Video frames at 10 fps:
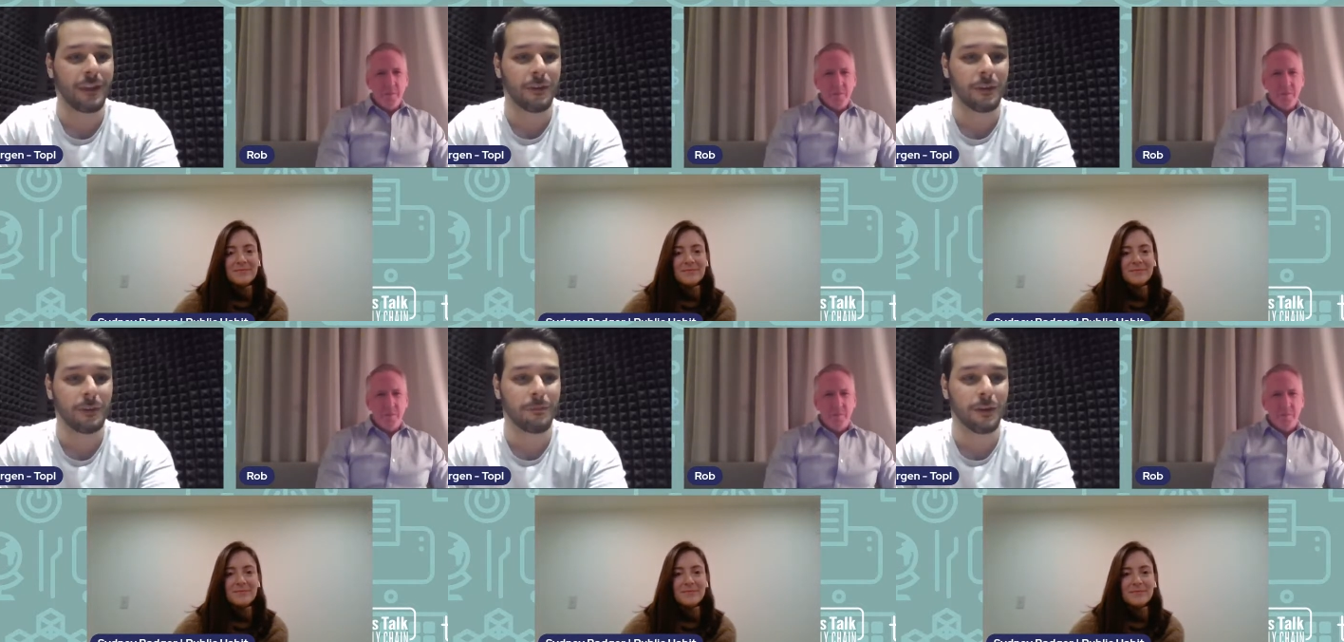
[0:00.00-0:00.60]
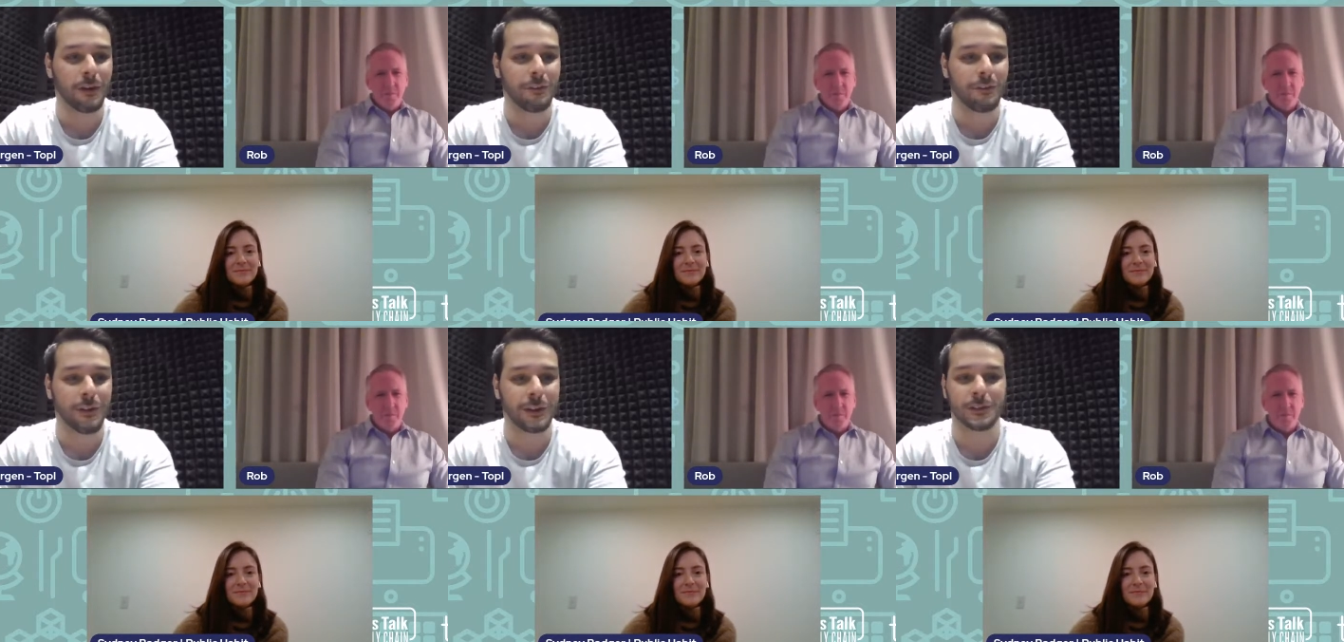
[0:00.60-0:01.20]
Speaker 1: a little bit more
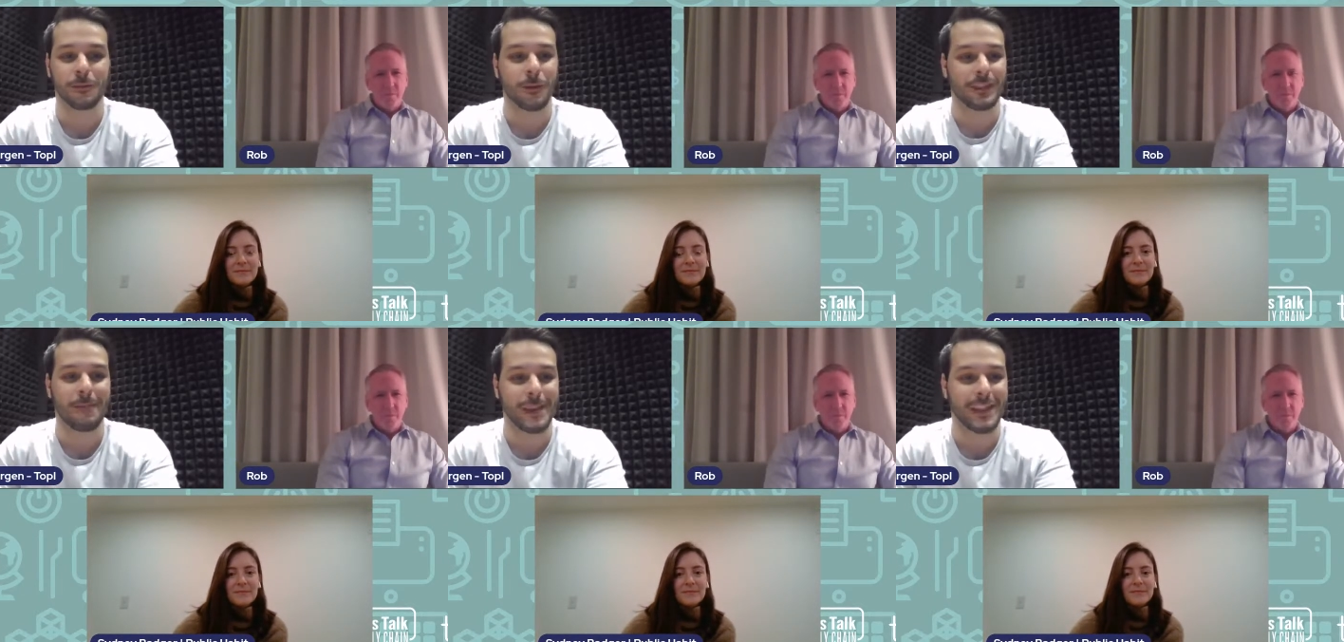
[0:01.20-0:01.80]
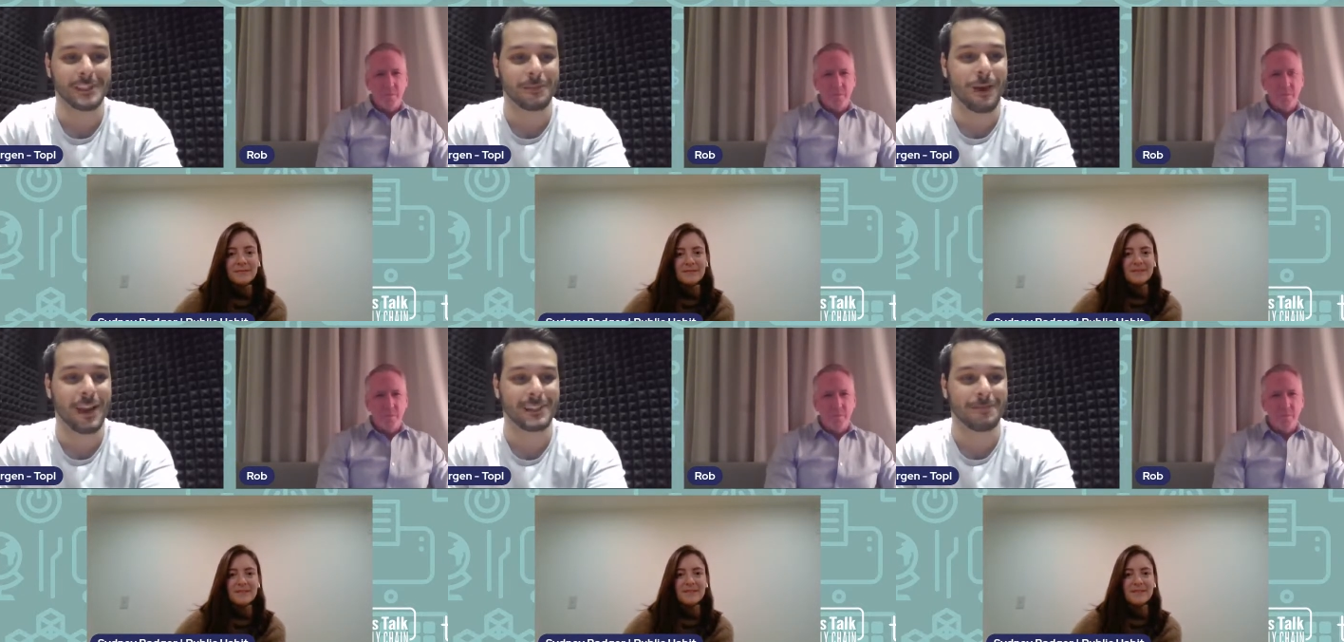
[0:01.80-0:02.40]
for us, what that means and
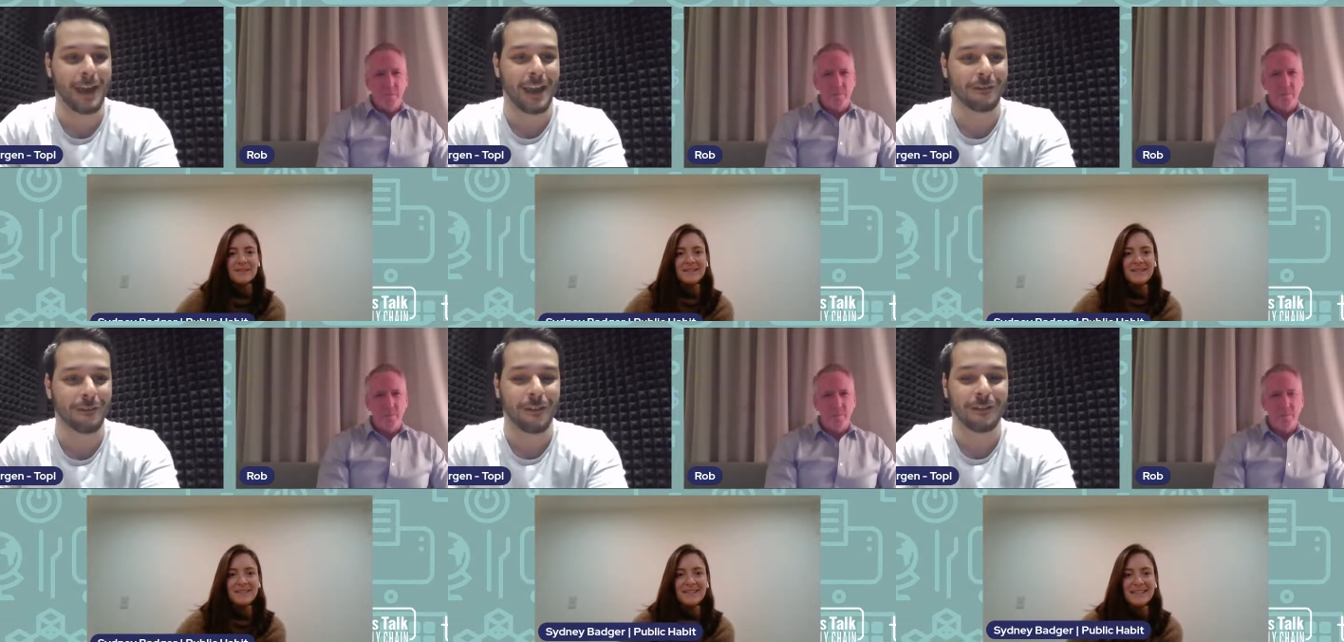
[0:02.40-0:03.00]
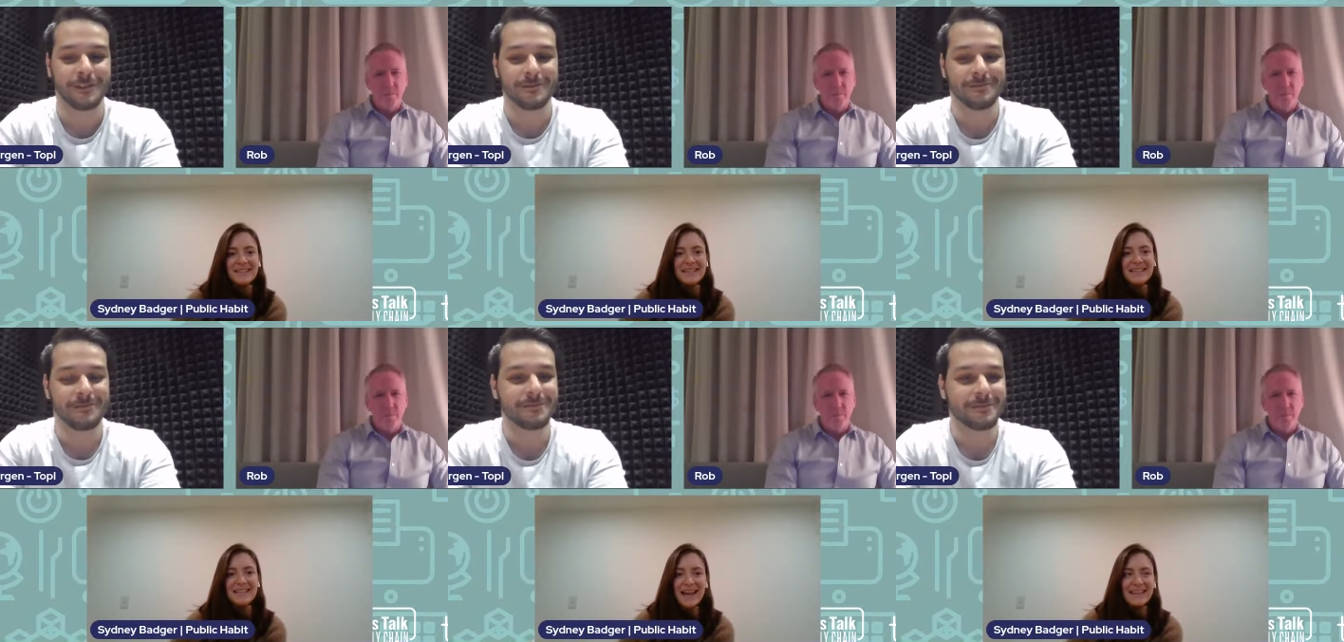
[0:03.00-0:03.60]
why it's impactful?
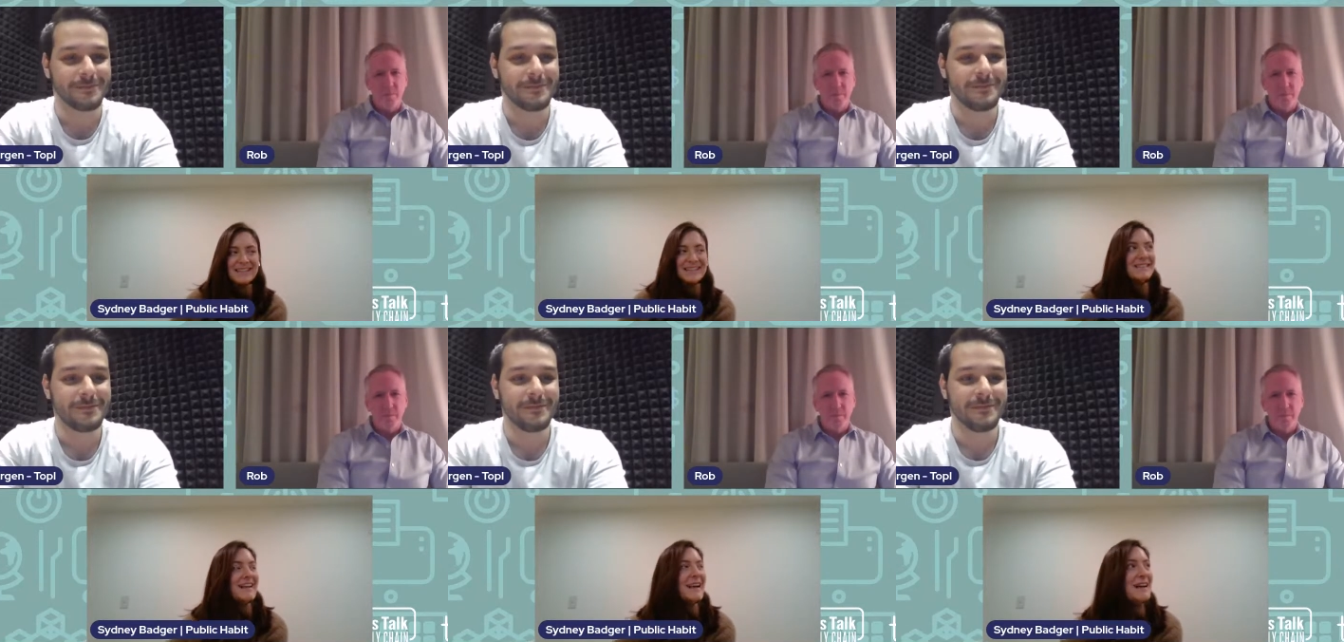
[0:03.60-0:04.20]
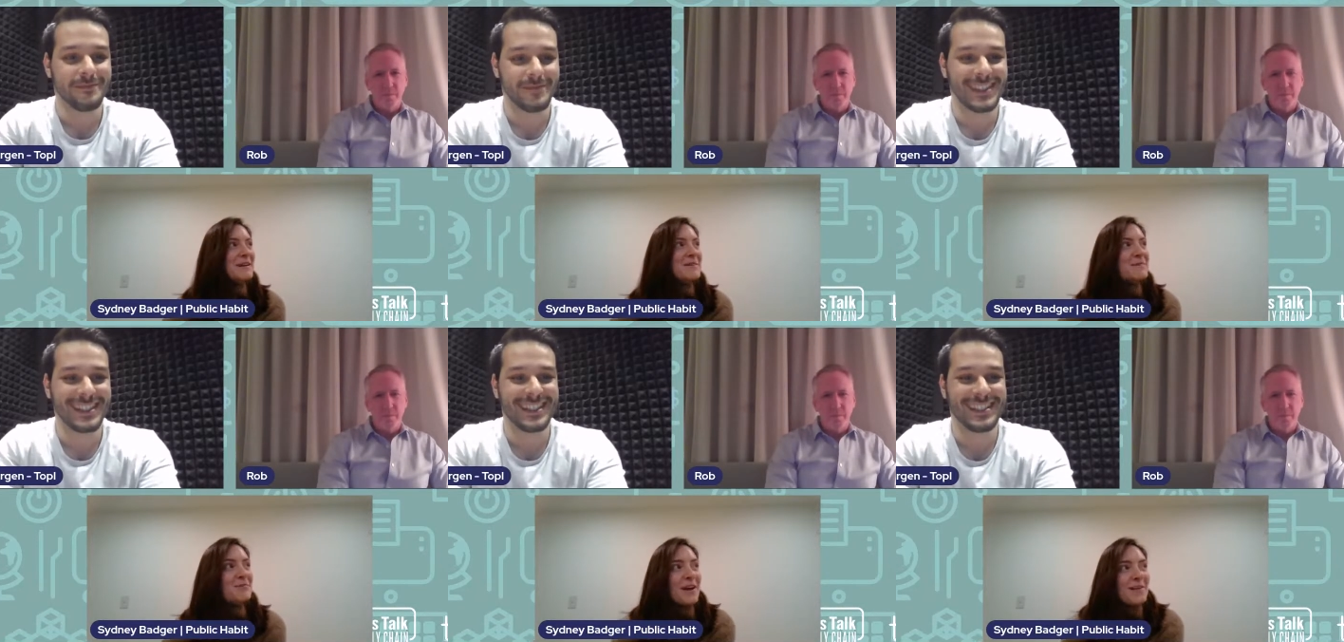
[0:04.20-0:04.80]
Speaker 2: Yes, I
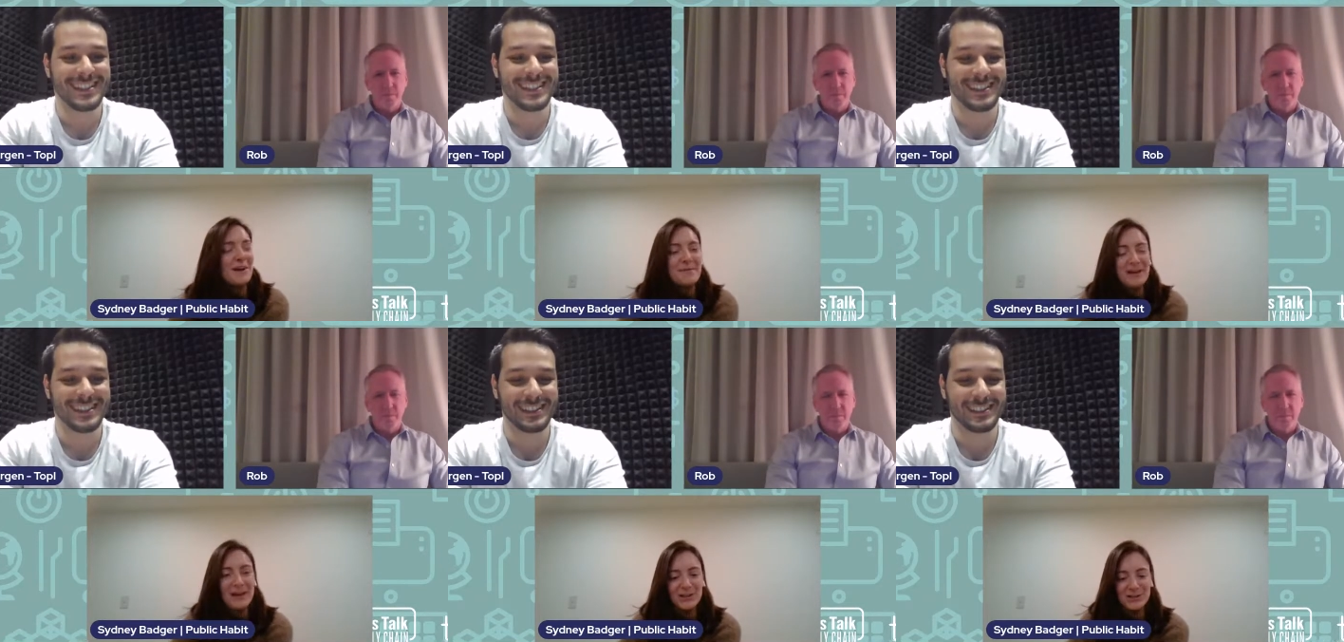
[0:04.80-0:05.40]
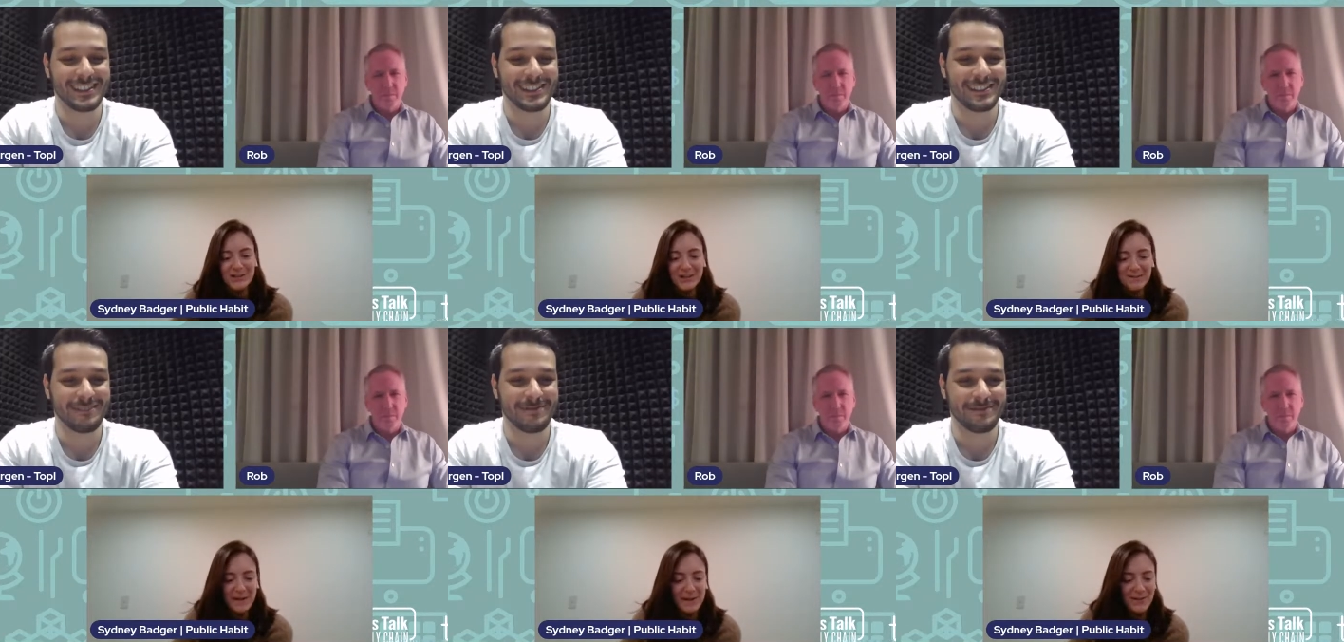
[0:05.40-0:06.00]
am very
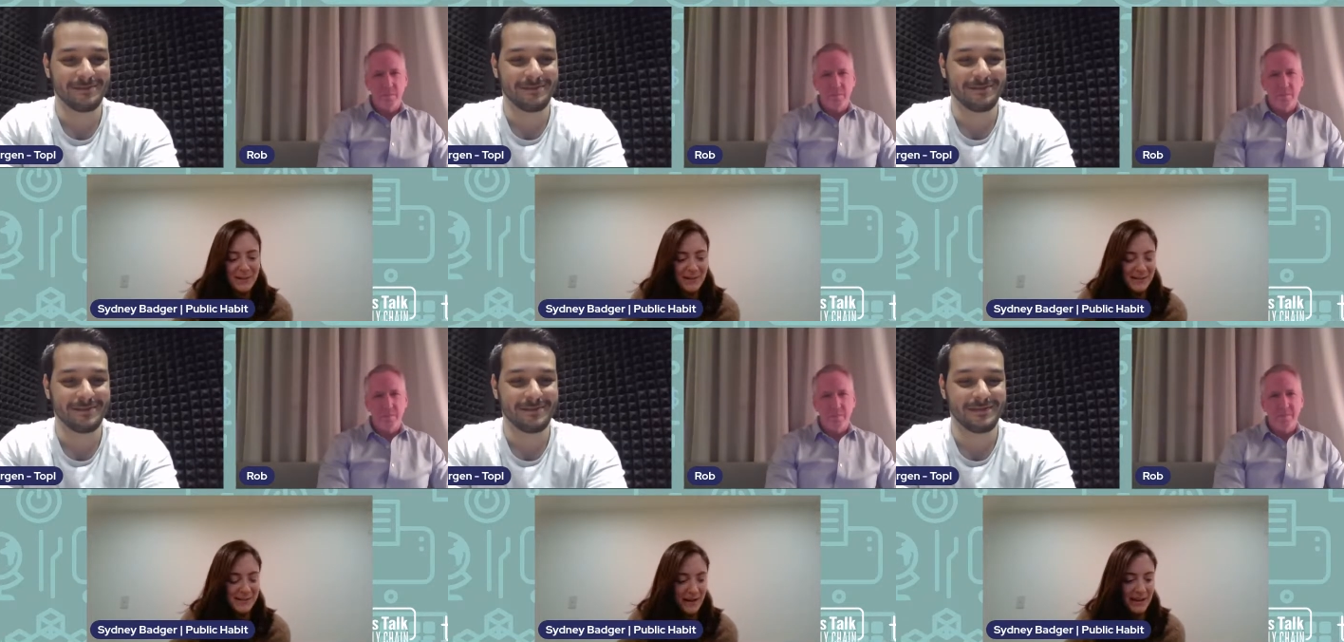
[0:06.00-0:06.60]
passionate about this